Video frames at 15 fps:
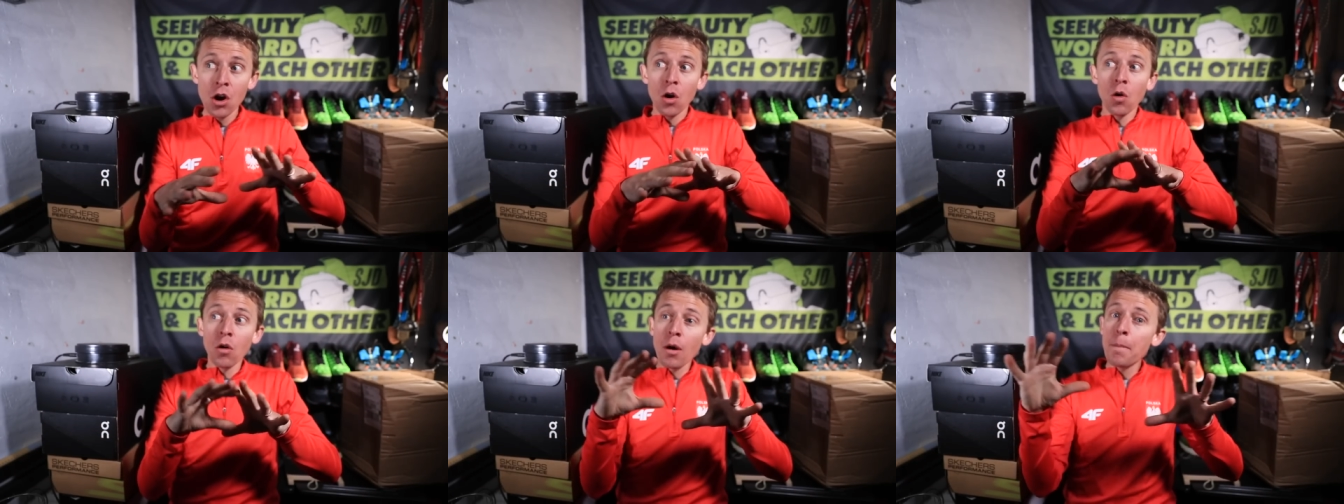
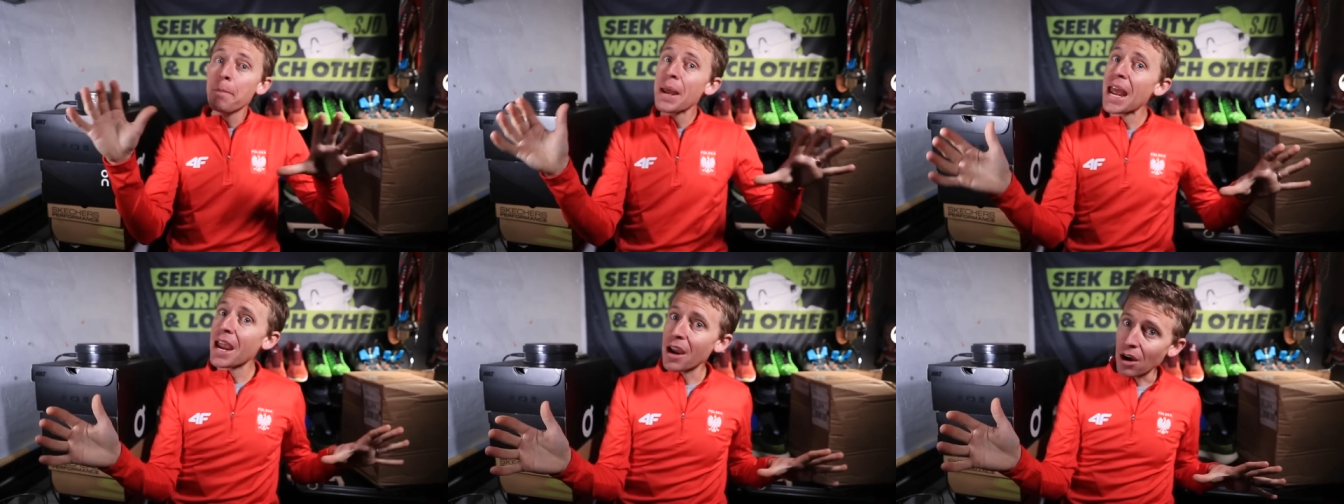or a
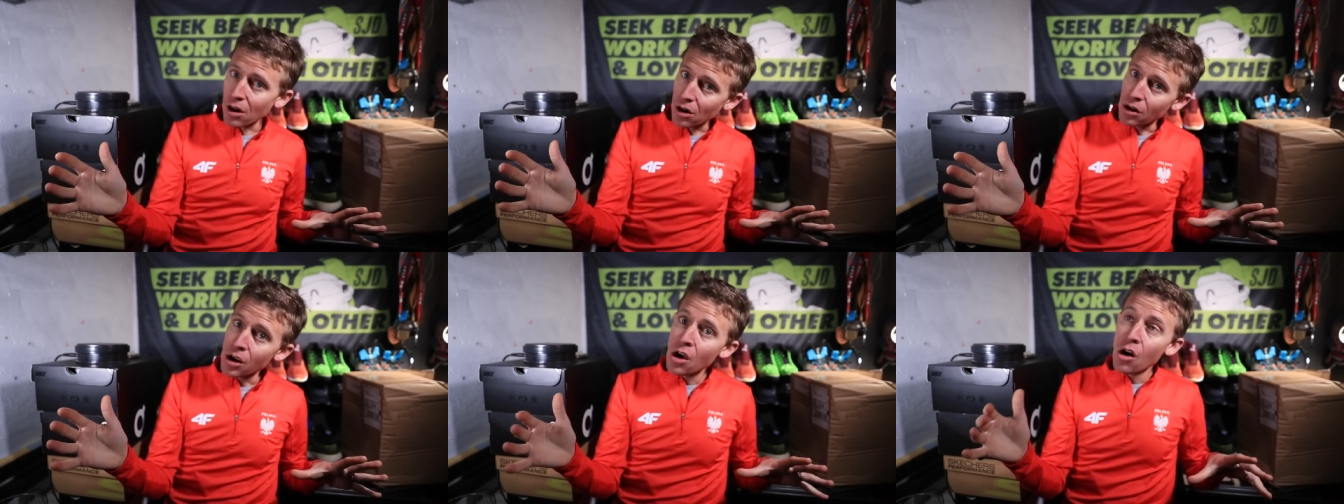
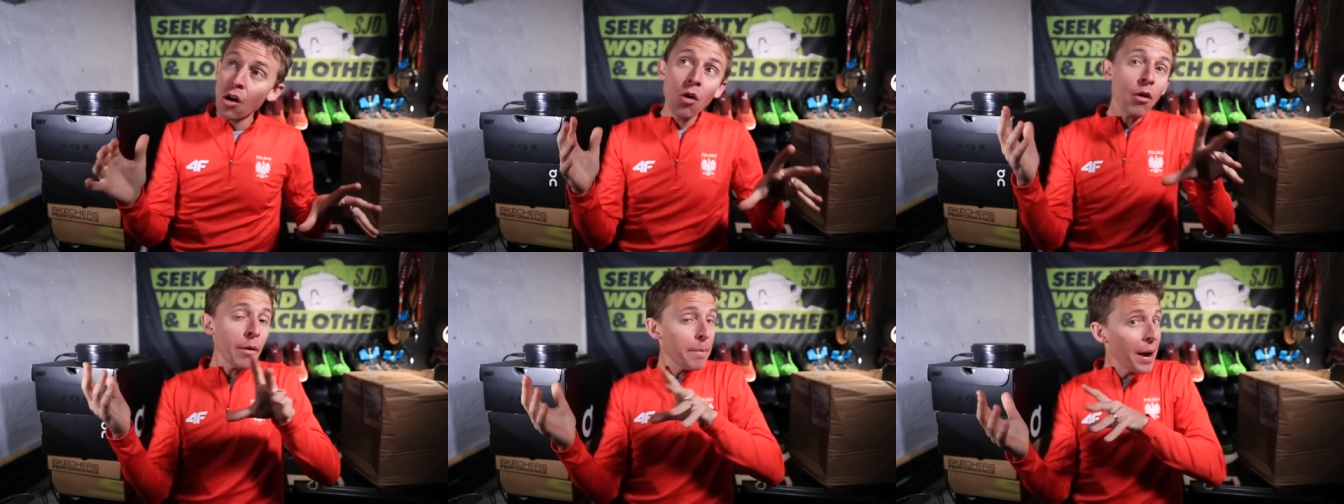bear,
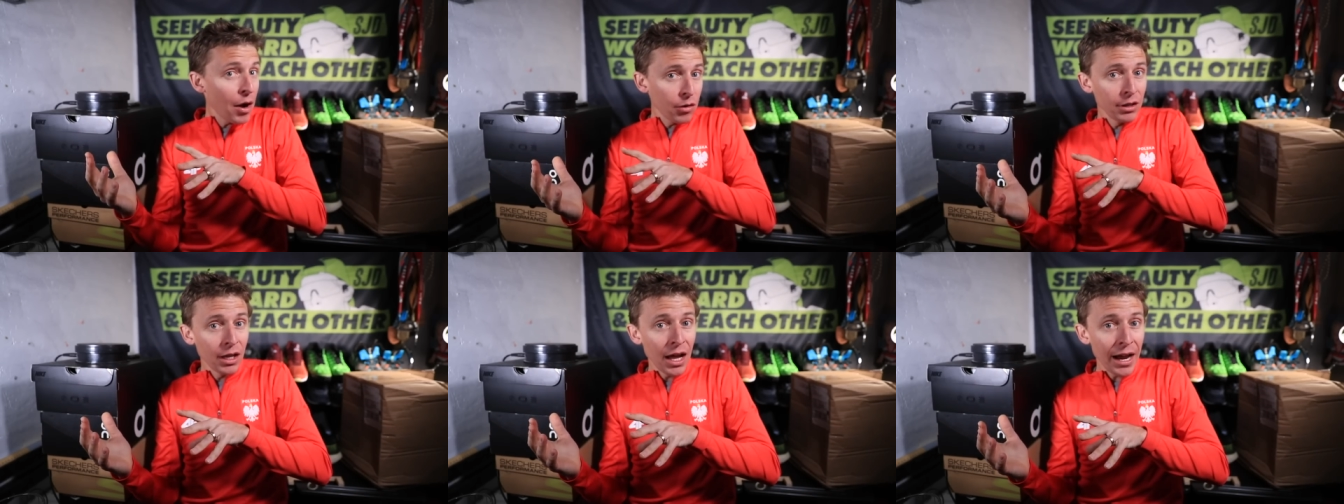or a
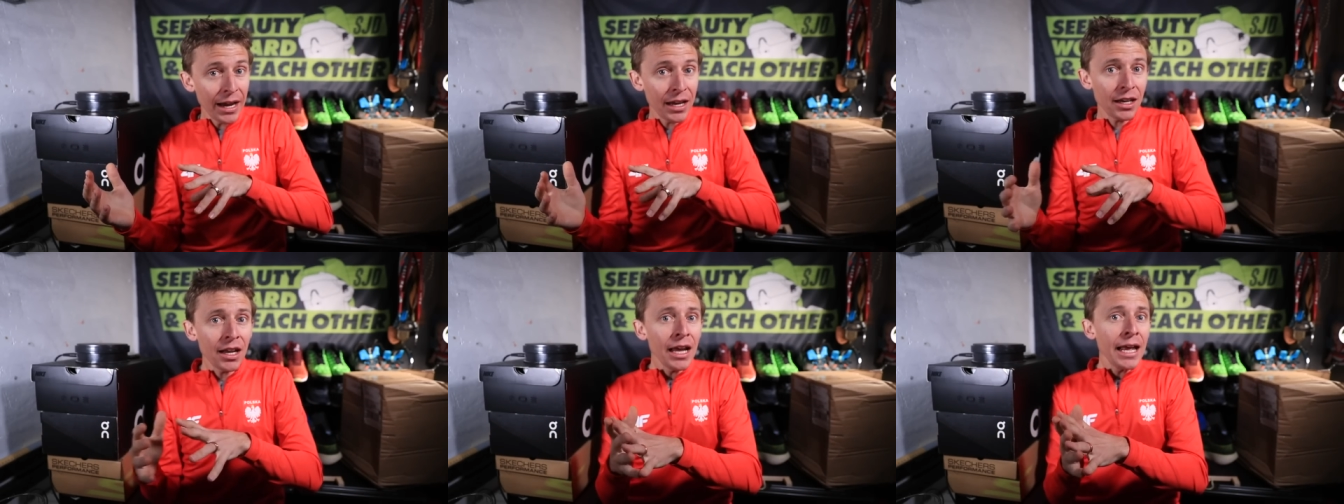mountain
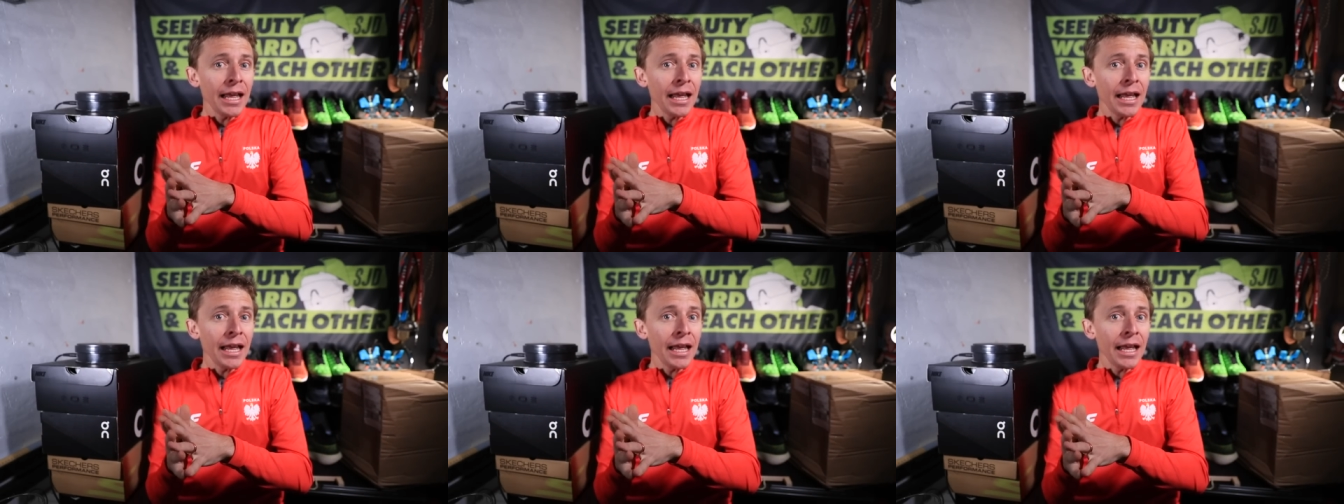lion.